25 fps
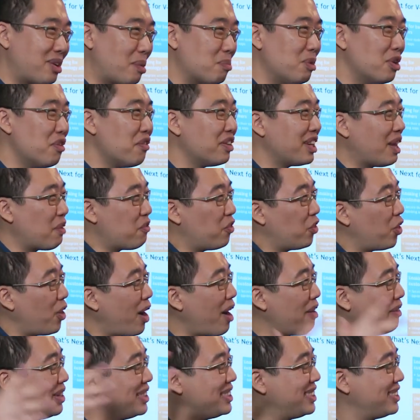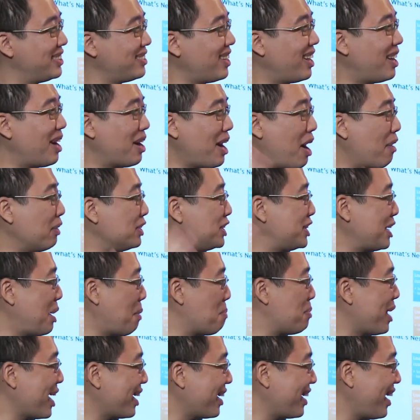I'm leaving that for RS, uh, RSA
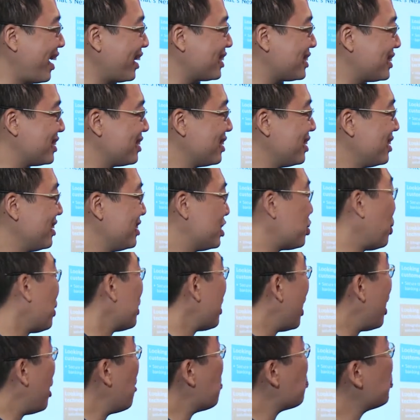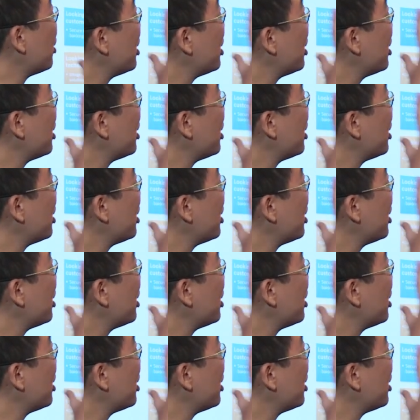and Black Hat. Sorry, um,